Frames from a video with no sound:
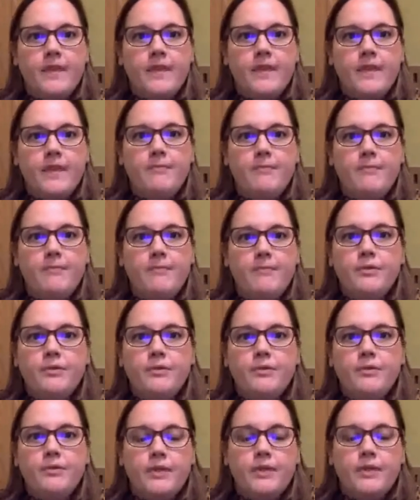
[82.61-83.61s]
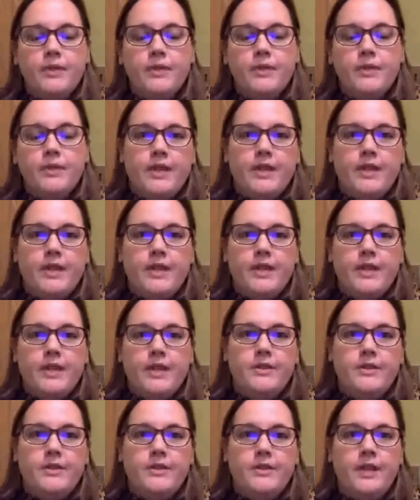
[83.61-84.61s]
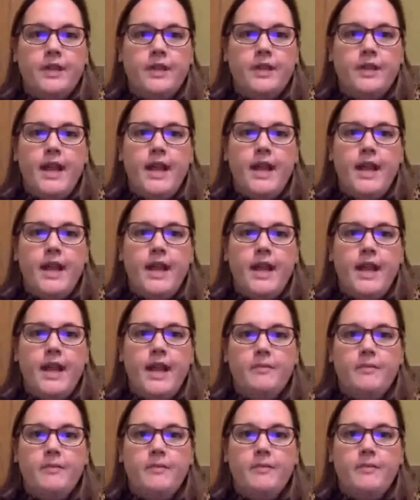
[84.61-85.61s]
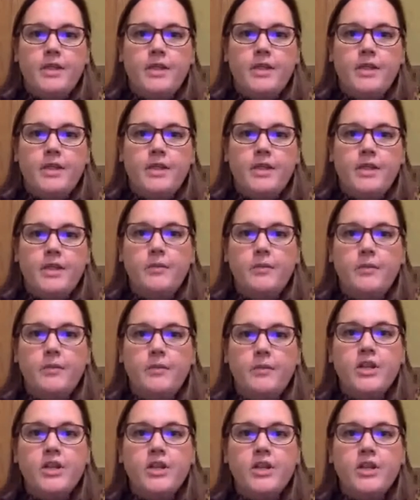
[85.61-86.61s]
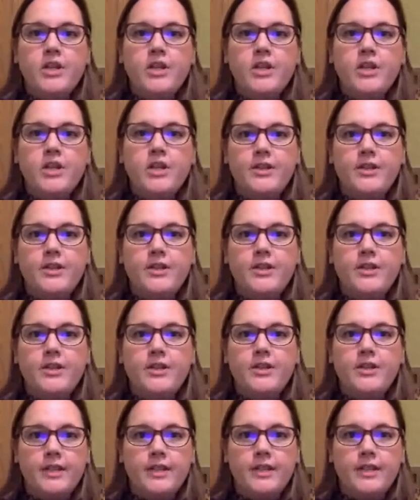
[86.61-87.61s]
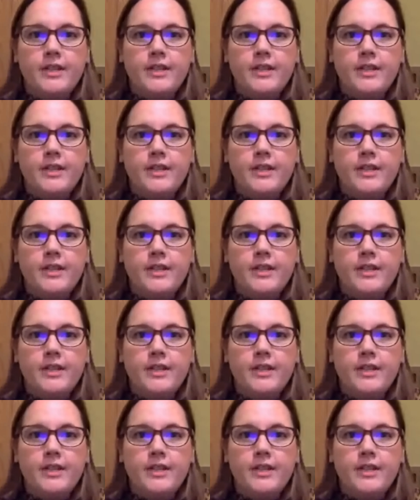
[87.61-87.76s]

In most organisations, AI and machine learning were originally managed centrally.